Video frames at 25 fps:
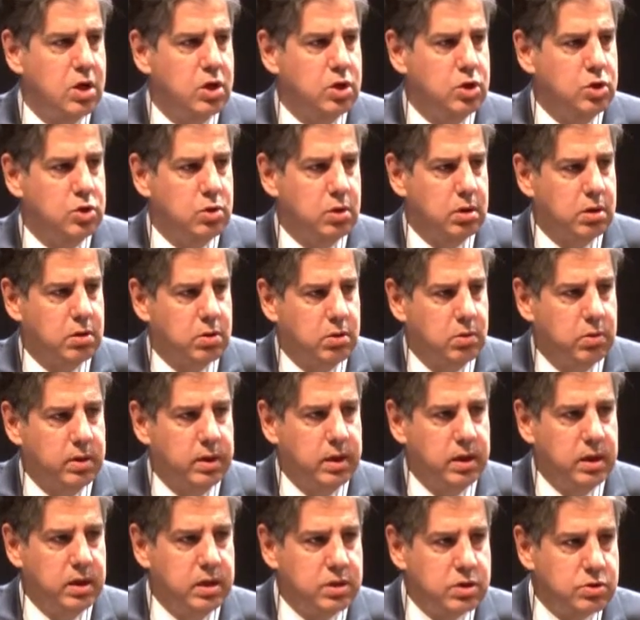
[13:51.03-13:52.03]
You're growing
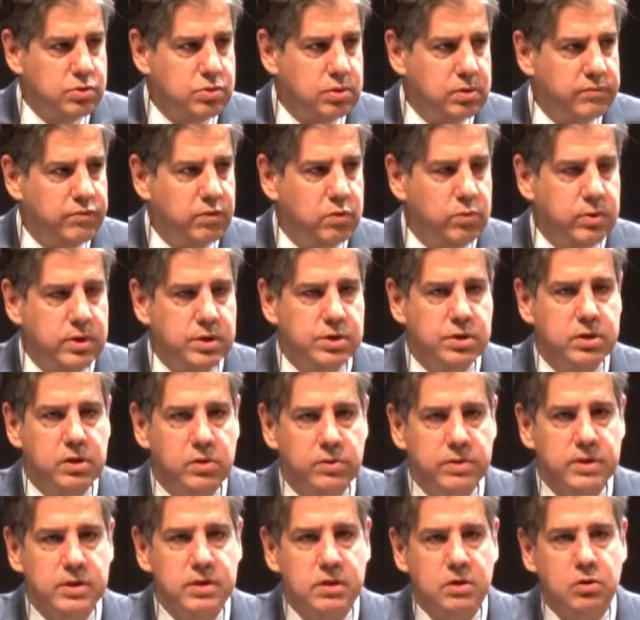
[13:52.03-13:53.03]
an industry for which
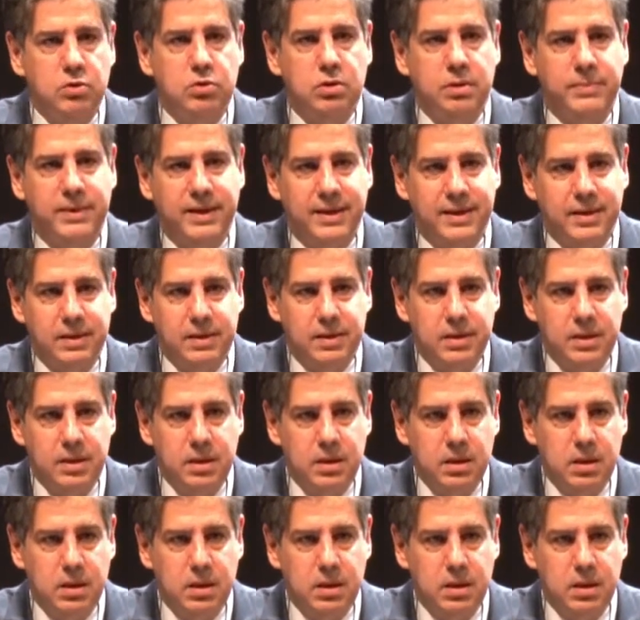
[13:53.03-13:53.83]
there is no demand.